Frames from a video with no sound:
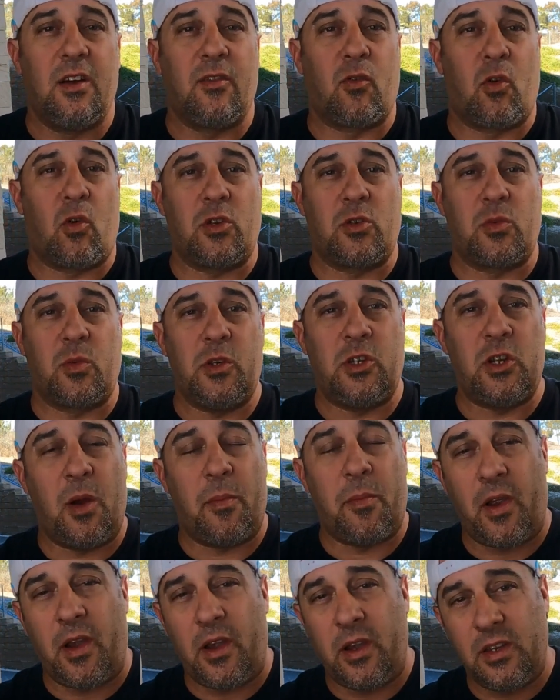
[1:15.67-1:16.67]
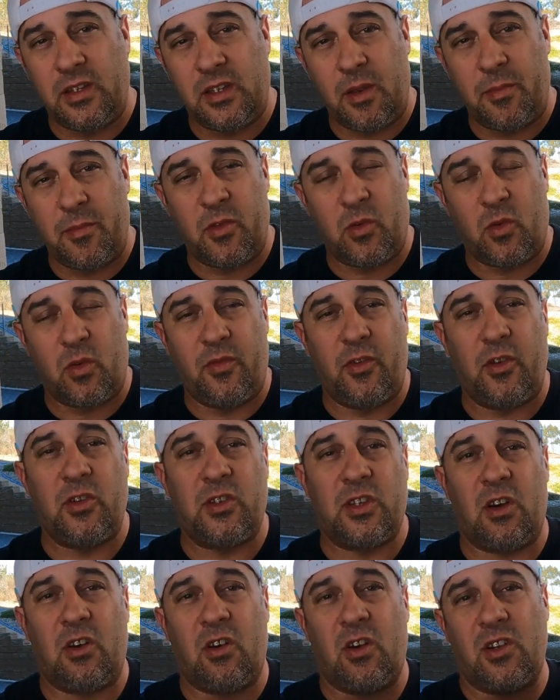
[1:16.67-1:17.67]
Of course, we jump onto some of the
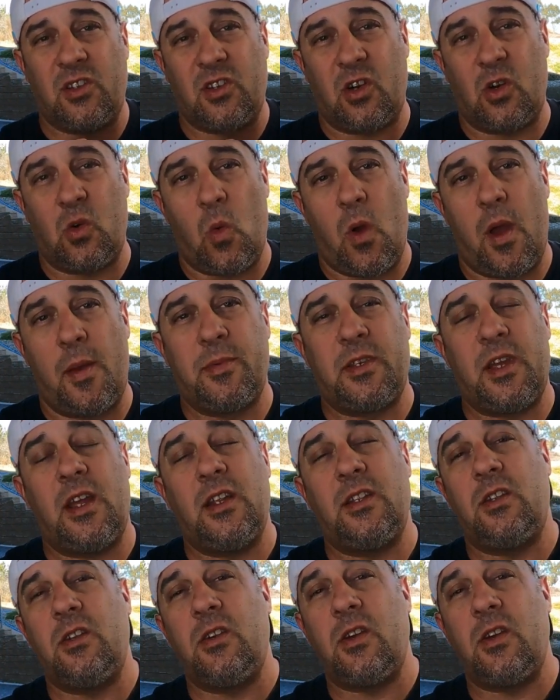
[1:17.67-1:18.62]
reviews that are on certain websites,